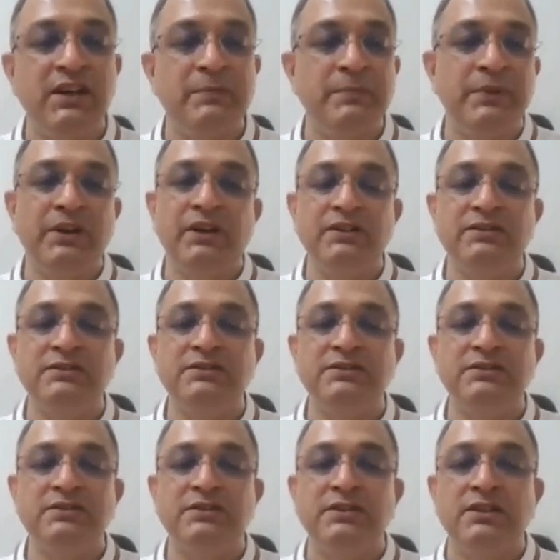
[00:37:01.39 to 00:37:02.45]
appearance,
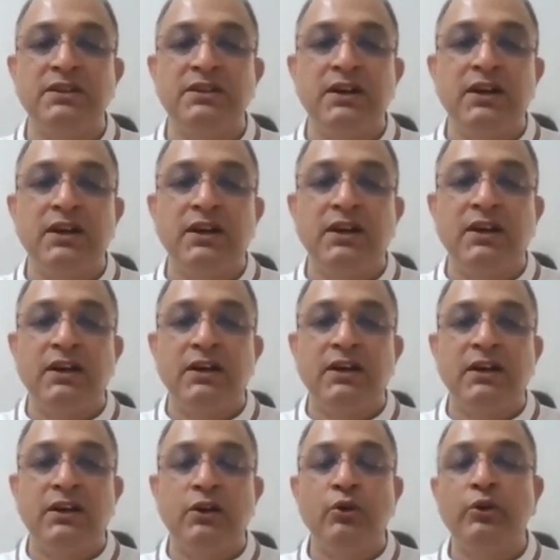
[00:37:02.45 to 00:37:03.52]

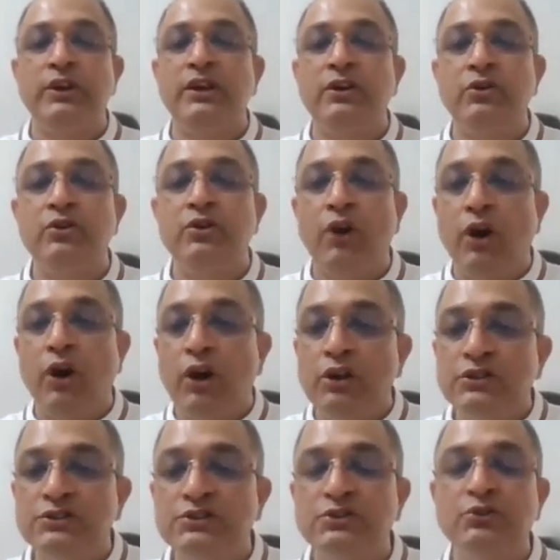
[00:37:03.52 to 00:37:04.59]
looking good
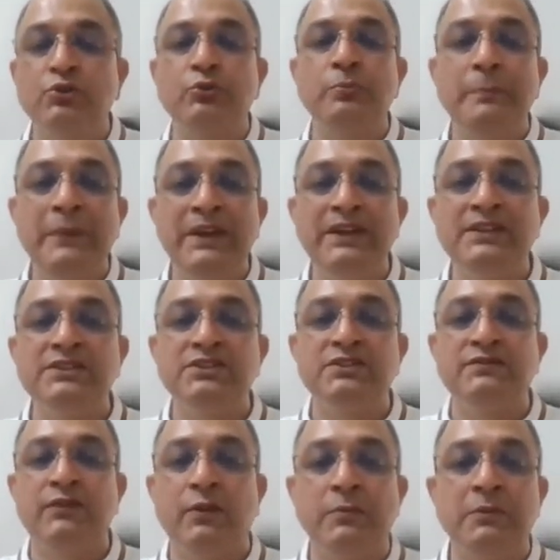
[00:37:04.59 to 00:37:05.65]
also means
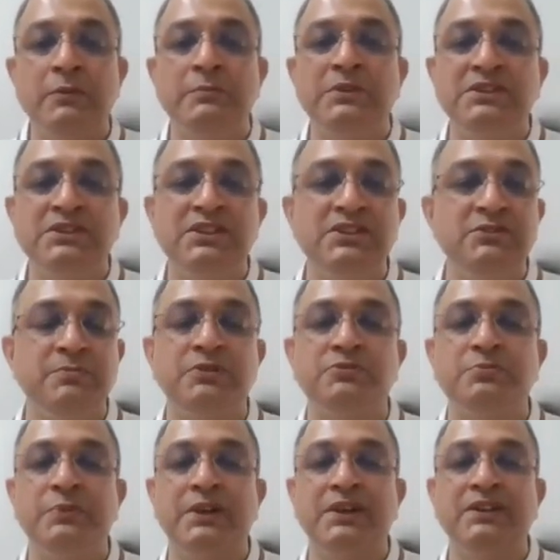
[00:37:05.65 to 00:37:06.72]
from a business
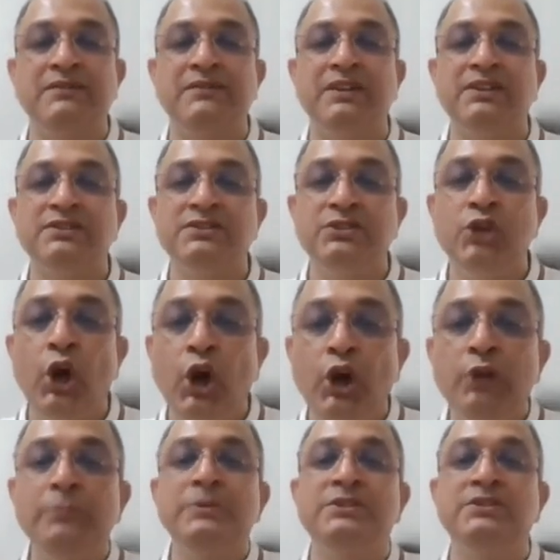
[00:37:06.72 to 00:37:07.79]
perspective does your
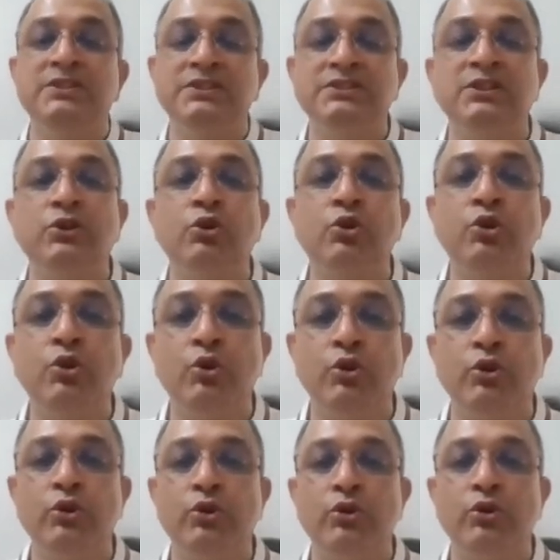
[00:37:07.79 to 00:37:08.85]
business look
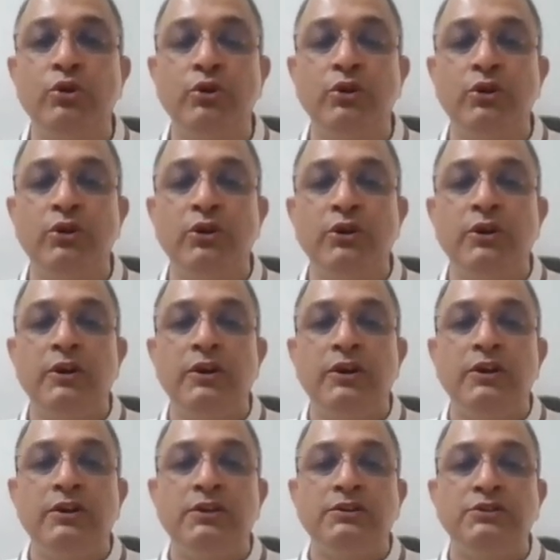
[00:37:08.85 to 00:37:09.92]
good
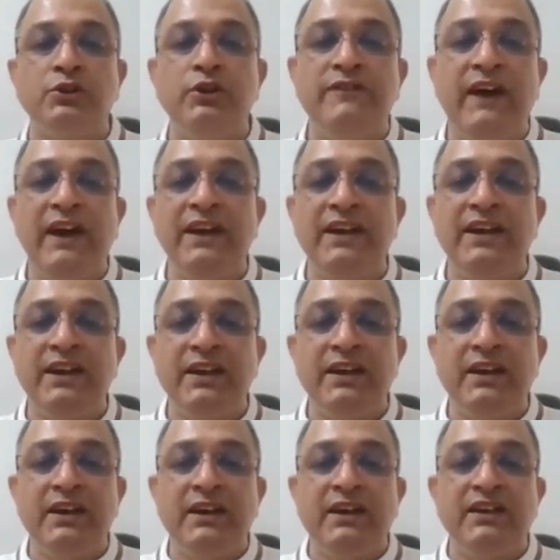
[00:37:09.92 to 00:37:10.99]
so if i
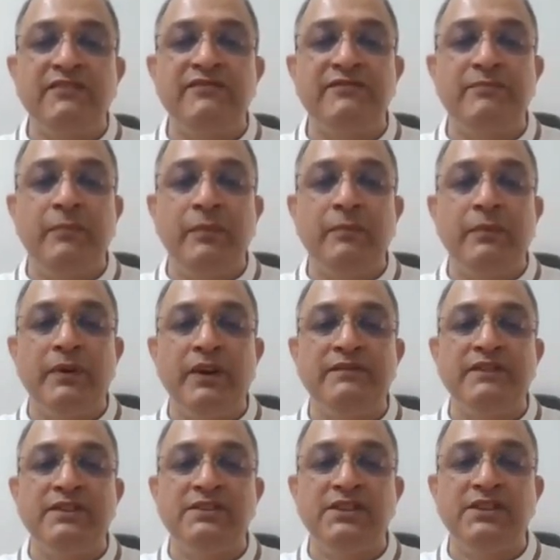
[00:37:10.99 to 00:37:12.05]
if if
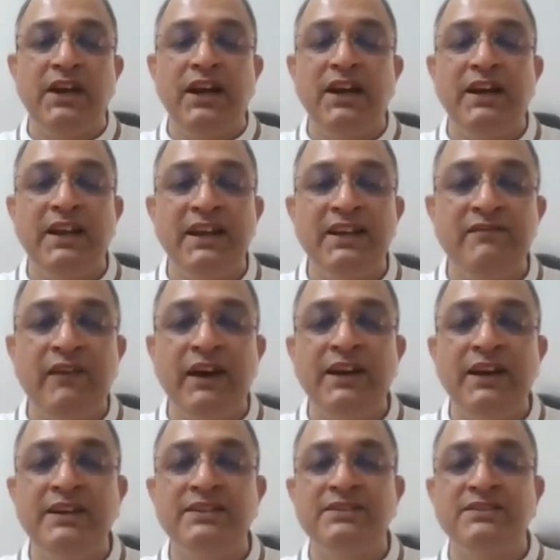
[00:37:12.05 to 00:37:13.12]
the child
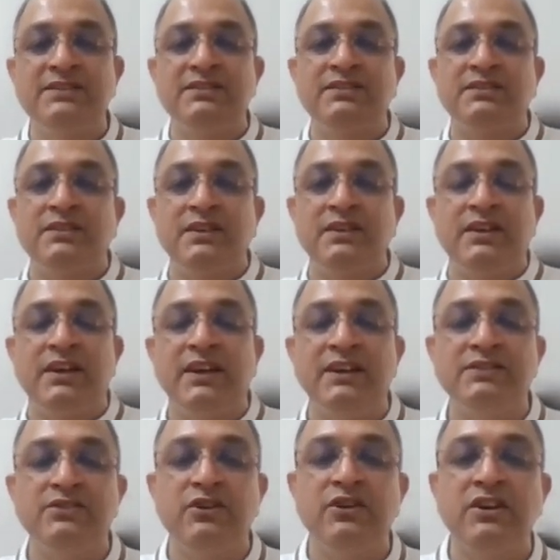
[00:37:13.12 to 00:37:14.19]
invites
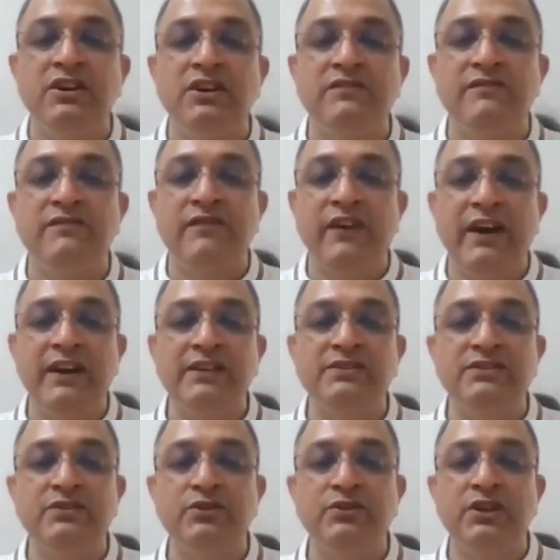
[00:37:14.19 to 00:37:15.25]
his or her friends
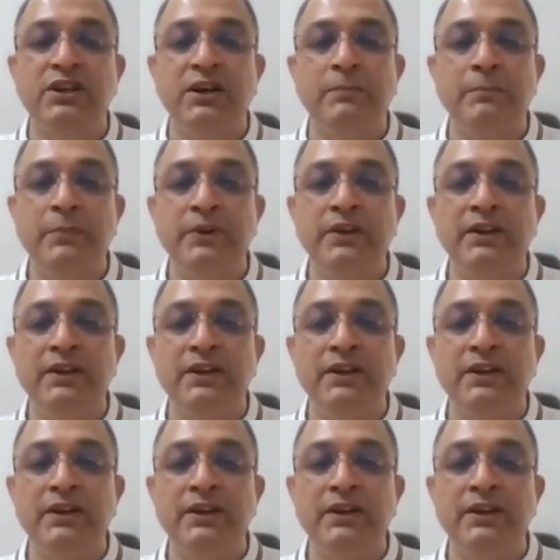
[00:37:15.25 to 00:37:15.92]
to the company